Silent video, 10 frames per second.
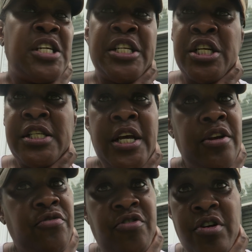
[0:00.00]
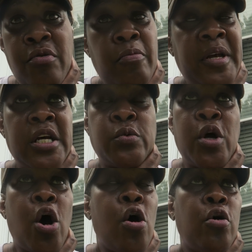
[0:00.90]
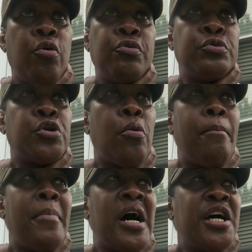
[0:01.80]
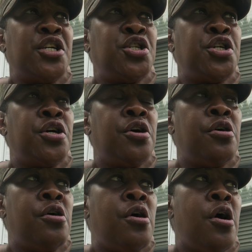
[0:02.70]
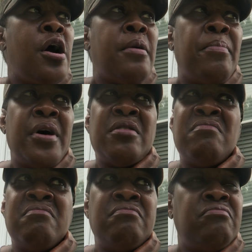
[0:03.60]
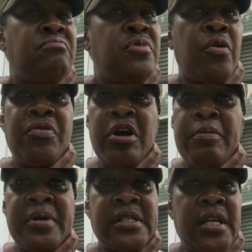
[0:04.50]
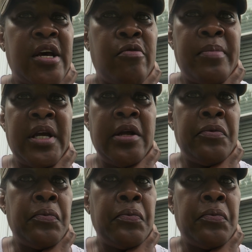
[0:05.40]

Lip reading: Just in general, because we all go through so much, but no therapist can help me.